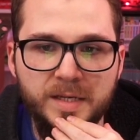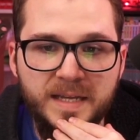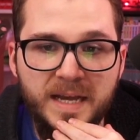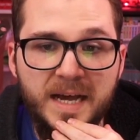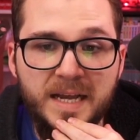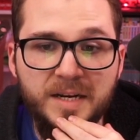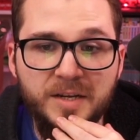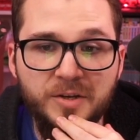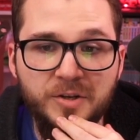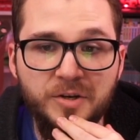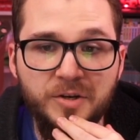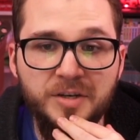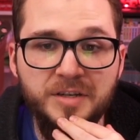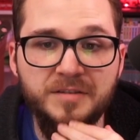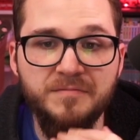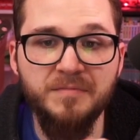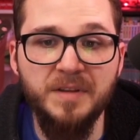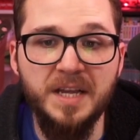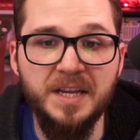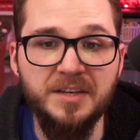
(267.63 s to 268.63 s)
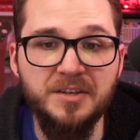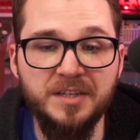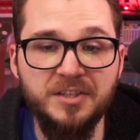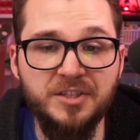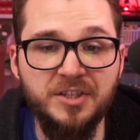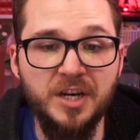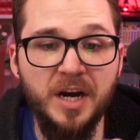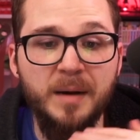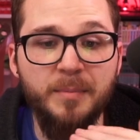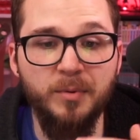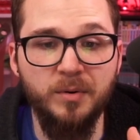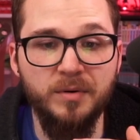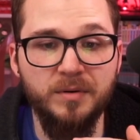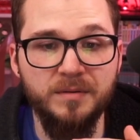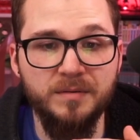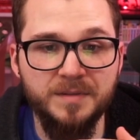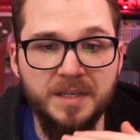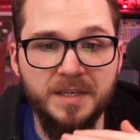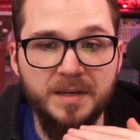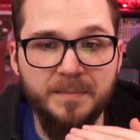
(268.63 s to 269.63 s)
Got a good, like,
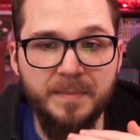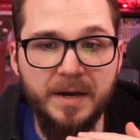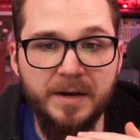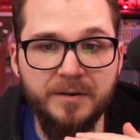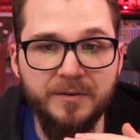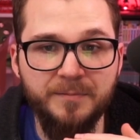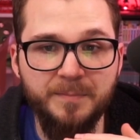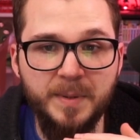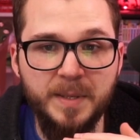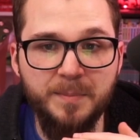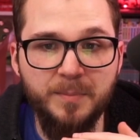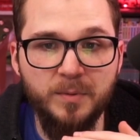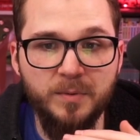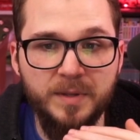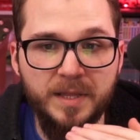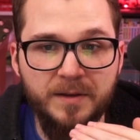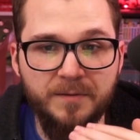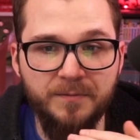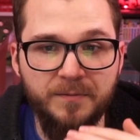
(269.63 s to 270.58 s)
double the amount of people, like,